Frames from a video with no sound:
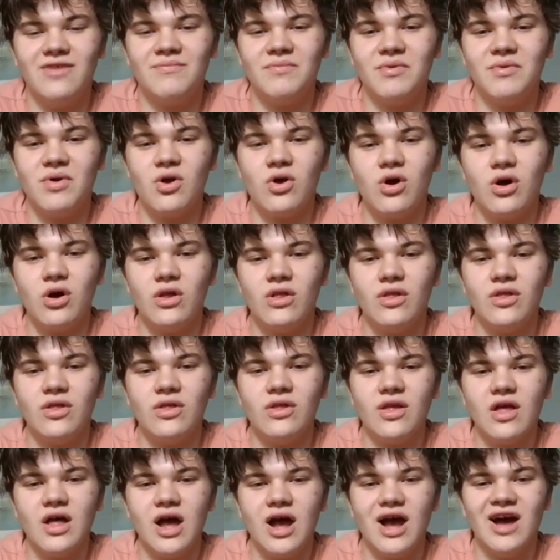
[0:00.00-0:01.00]
I've been, no, uh-huh.
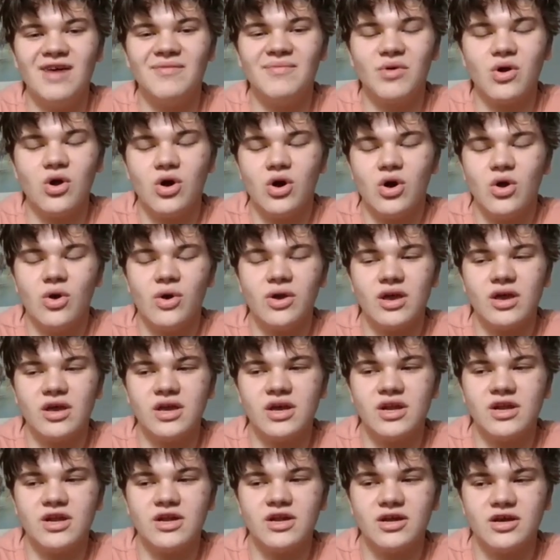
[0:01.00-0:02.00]
I've been calling
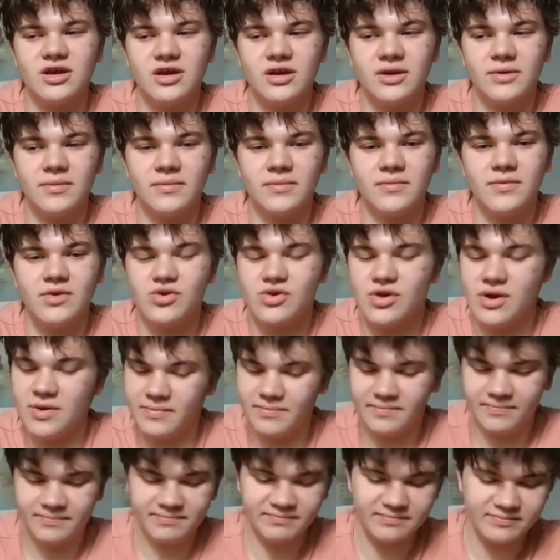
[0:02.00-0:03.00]
again and again.
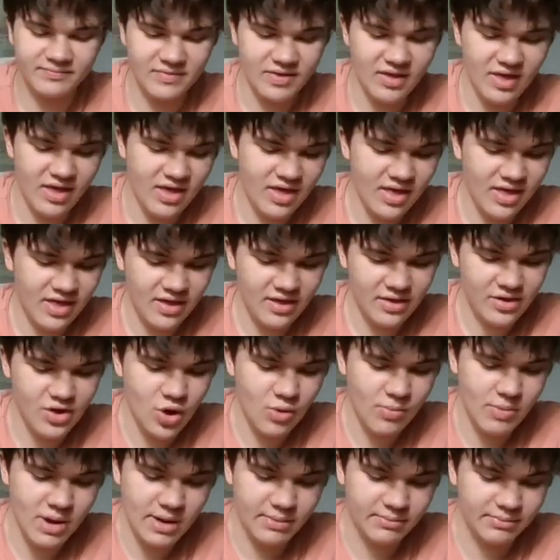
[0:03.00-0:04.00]
Okay.
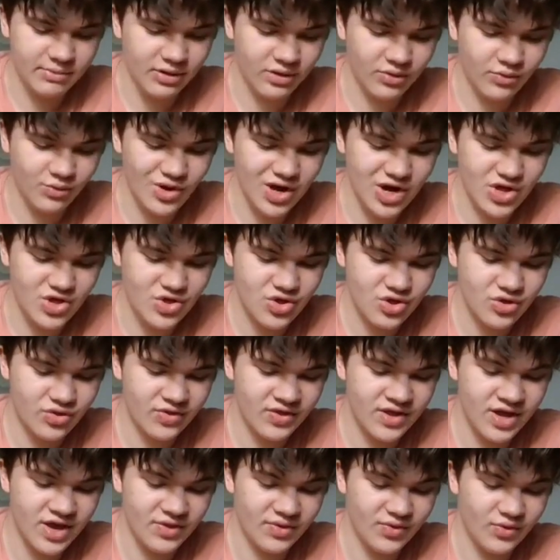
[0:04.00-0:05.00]
No, man, but
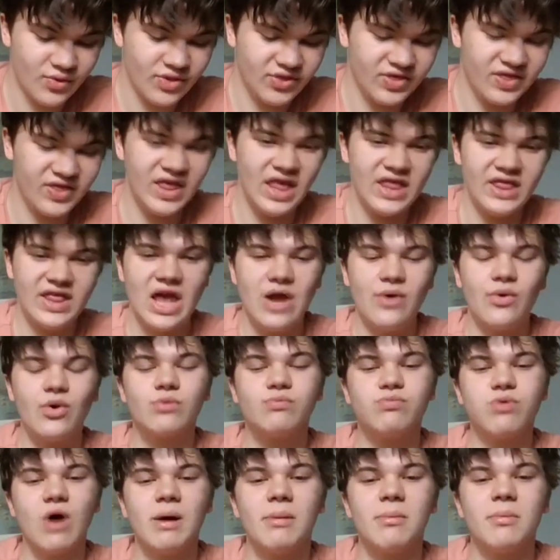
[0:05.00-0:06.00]
watching that, that they
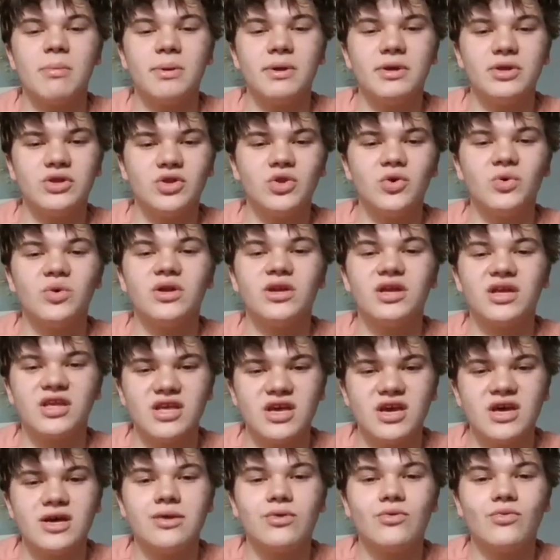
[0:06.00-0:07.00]
will probably do it
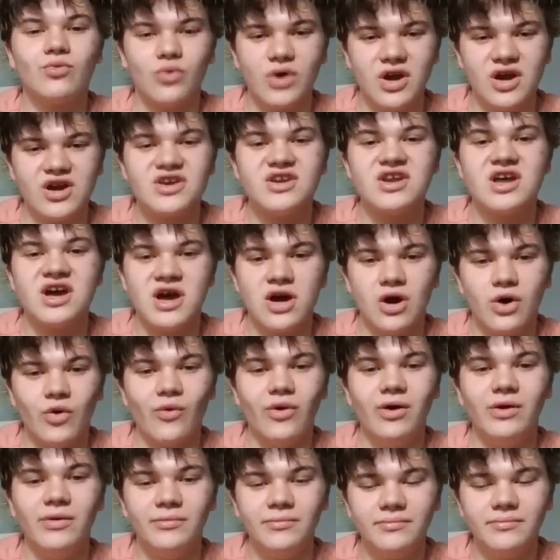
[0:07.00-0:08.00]
again right
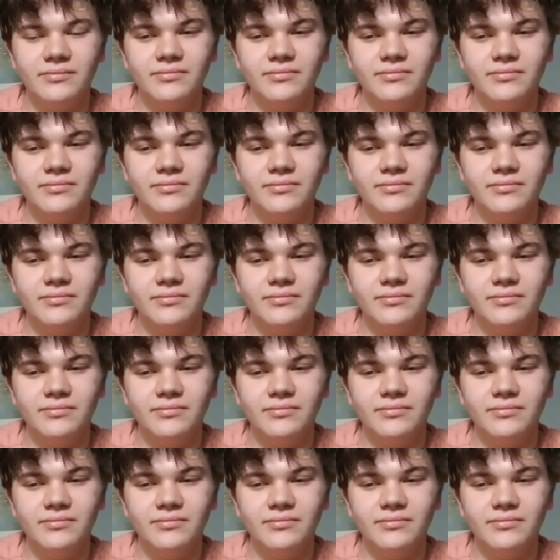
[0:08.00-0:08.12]
now.